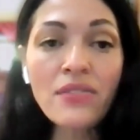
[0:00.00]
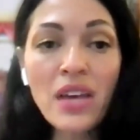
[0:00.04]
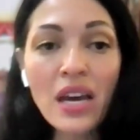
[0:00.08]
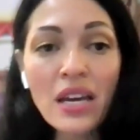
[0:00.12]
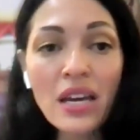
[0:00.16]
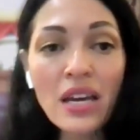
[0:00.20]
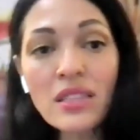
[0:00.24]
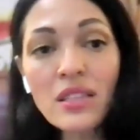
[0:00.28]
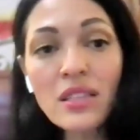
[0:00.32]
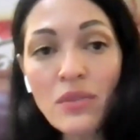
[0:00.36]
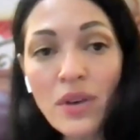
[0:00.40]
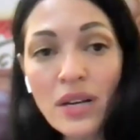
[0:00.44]
of
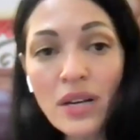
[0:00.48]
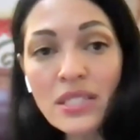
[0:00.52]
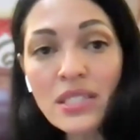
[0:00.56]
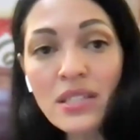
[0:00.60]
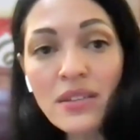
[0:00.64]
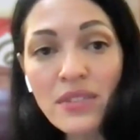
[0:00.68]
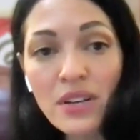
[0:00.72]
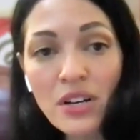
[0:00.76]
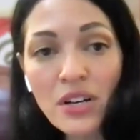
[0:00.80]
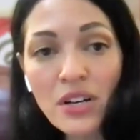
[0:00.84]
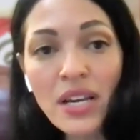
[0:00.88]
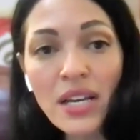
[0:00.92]
getting the
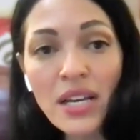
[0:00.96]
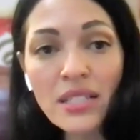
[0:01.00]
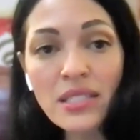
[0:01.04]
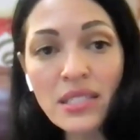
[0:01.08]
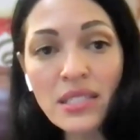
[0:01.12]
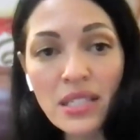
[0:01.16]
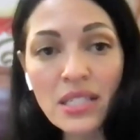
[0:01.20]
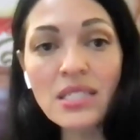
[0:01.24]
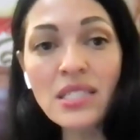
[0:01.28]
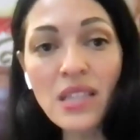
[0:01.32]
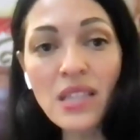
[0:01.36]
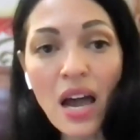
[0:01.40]
rest of their
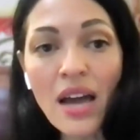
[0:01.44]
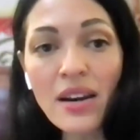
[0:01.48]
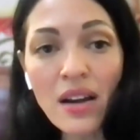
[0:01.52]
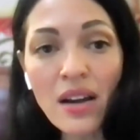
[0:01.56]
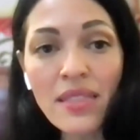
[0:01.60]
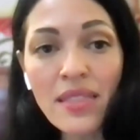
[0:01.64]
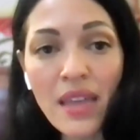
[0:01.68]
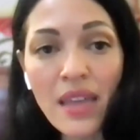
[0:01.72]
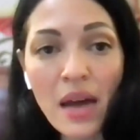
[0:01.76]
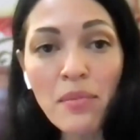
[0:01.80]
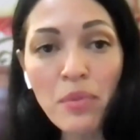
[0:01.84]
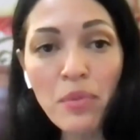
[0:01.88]
kids to sign
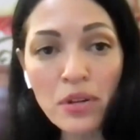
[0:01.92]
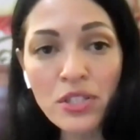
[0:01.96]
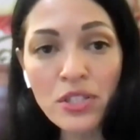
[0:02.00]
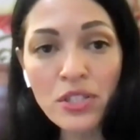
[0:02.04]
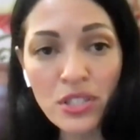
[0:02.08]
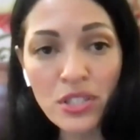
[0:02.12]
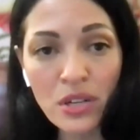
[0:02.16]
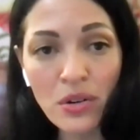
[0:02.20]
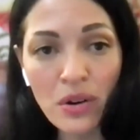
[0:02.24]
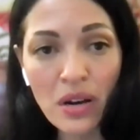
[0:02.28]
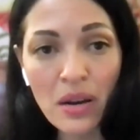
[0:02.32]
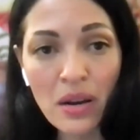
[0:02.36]
on that
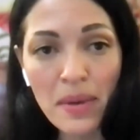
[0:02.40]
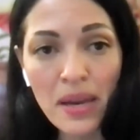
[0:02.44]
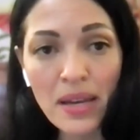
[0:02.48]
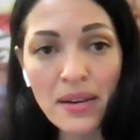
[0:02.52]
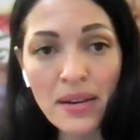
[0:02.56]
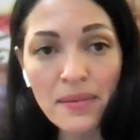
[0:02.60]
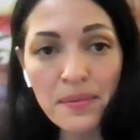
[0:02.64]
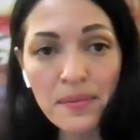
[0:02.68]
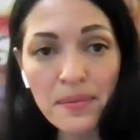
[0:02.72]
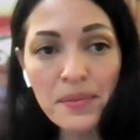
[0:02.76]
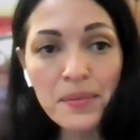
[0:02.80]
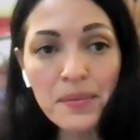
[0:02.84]
purchase
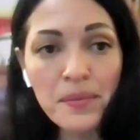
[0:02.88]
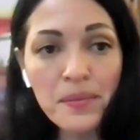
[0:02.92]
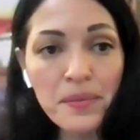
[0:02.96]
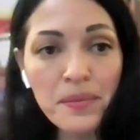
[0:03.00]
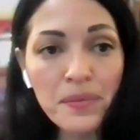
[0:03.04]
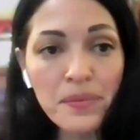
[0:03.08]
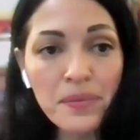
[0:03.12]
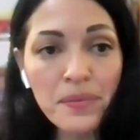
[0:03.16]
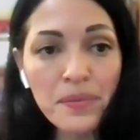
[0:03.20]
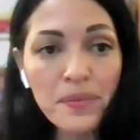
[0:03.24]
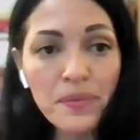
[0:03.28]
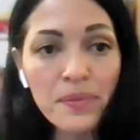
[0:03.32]
agreement.
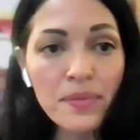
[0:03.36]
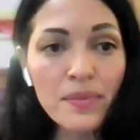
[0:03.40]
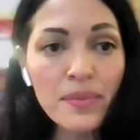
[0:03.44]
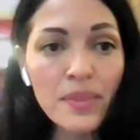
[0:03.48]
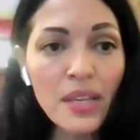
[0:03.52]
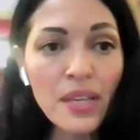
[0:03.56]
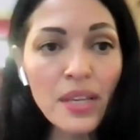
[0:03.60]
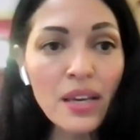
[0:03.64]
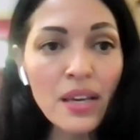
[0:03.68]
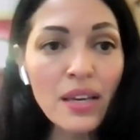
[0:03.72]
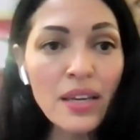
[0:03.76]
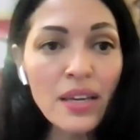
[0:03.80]

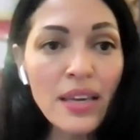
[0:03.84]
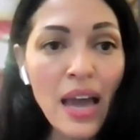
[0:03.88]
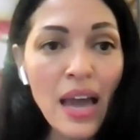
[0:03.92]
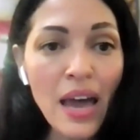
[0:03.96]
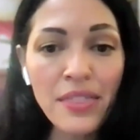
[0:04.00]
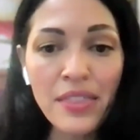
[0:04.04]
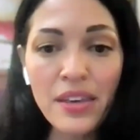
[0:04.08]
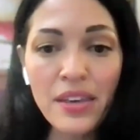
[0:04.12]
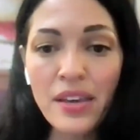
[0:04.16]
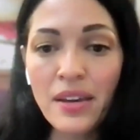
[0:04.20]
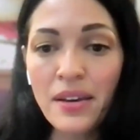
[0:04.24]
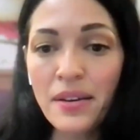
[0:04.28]

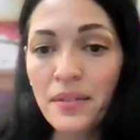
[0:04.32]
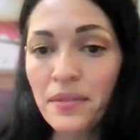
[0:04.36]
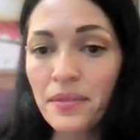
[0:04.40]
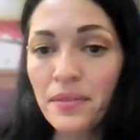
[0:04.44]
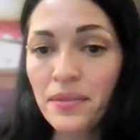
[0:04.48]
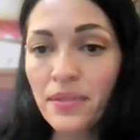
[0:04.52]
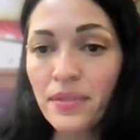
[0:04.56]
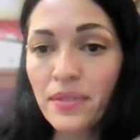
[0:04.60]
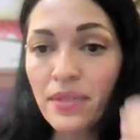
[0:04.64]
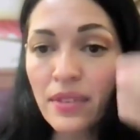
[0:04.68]
Kathy,